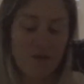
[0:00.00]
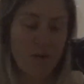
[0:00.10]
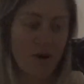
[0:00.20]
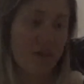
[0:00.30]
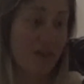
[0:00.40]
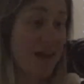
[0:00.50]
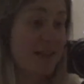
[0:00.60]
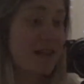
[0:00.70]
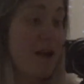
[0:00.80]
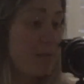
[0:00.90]
what the
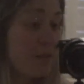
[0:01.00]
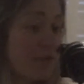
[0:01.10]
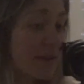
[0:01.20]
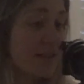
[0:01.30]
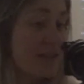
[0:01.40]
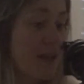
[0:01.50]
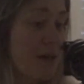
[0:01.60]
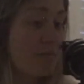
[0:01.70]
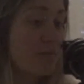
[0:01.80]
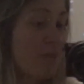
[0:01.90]
next couple of weeks
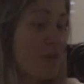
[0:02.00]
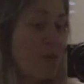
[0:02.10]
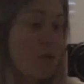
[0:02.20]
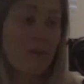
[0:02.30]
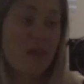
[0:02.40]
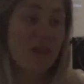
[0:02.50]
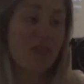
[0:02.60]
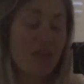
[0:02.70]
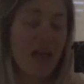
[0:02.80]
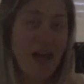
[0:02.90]
come
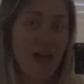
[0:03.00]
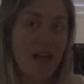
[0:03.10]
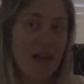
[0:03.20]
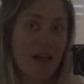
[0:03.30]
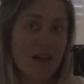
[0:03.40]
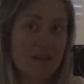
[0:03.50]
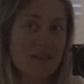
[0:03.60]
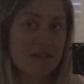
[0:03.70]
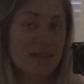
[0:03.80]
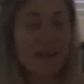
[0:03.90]
with.
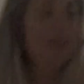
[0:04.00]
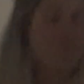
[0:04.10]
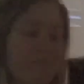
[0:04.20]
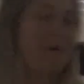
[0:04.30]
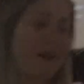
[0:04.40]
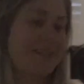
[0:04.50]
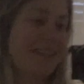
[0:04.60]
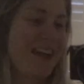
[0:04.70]
And yeah, back to the